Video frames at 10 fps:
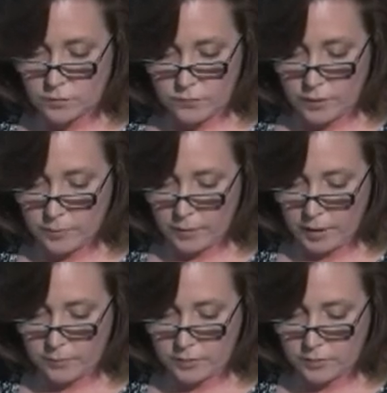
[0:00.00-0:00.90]
was very
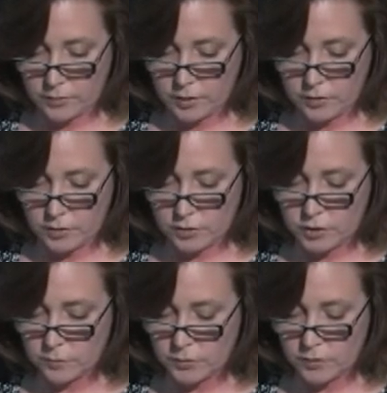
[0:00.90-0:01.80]
popular, and large
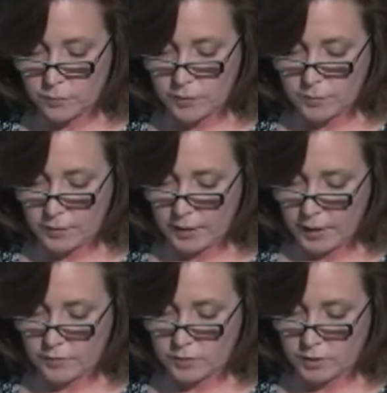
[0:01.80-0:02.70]
numbers of people
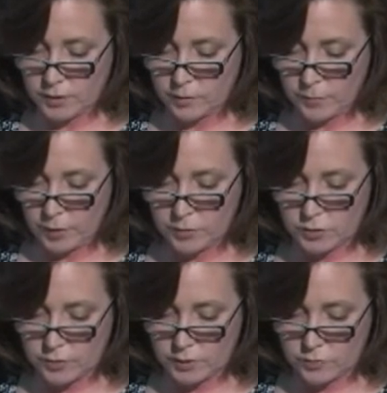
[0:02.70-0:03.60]
gathered to hear
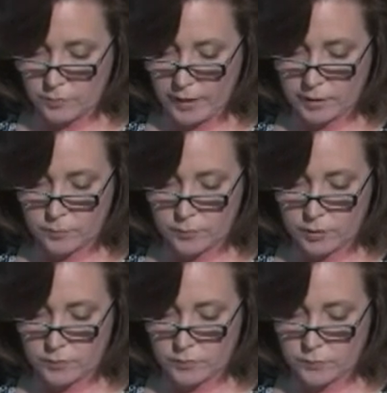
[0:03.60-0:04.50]
poetry and dramatic
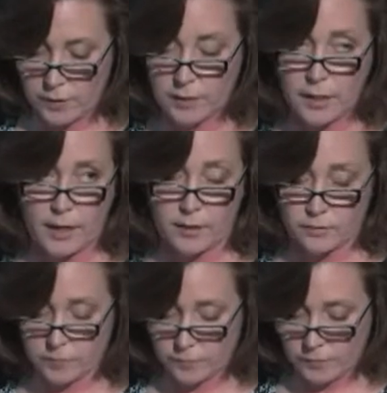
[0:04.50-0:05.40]
prose read
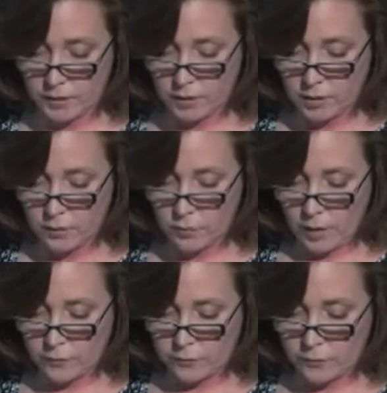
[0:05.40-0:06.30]
aloud.
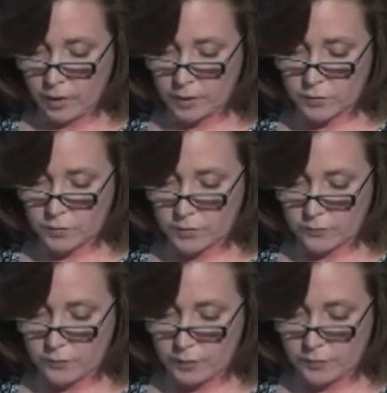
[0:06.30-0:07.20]
Robert Frost was a
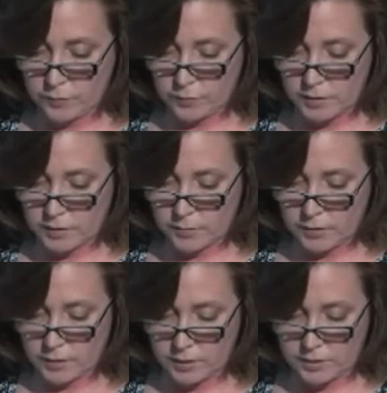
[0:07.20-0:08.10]
frequent
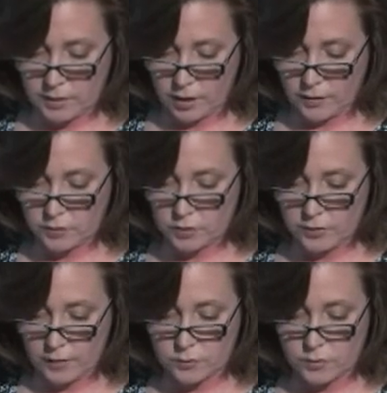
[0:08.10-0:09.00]
participant, as he often
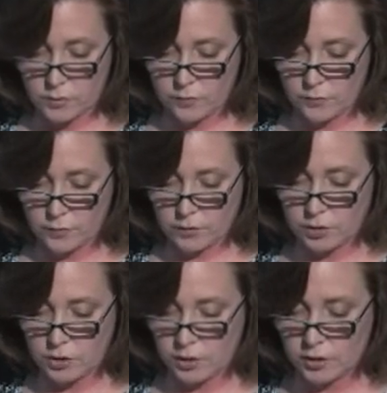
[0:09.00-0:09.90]
traveled to Norfolk to
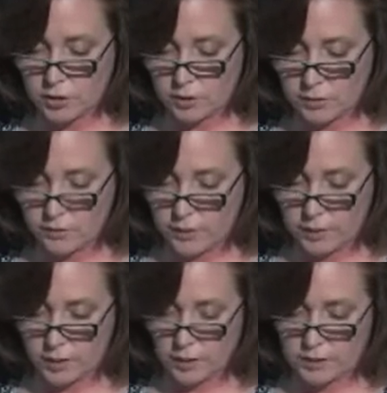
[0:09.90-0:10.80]
judge literary
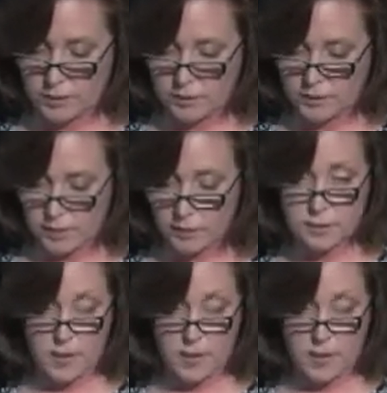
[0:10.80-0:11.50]
contests at the